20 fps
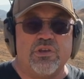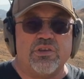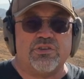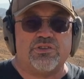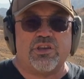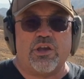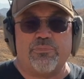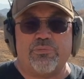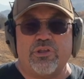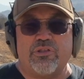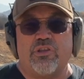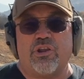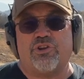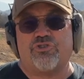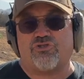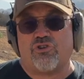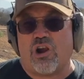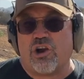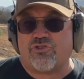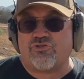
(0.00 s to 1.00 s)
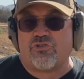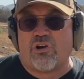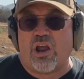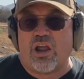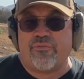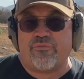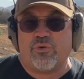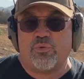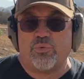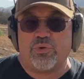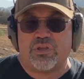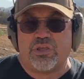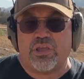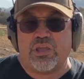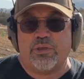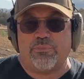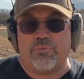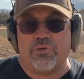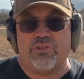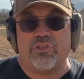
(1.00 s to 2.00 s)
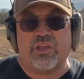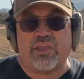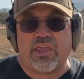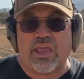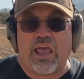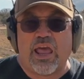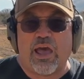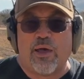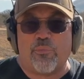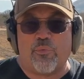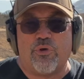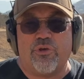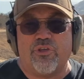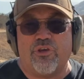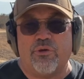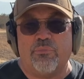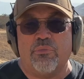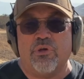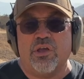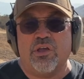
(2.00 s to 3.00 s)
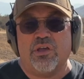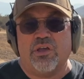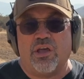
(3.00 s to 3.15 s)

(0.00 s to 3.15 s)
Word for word: something that a truck driver would keep in the cab with him,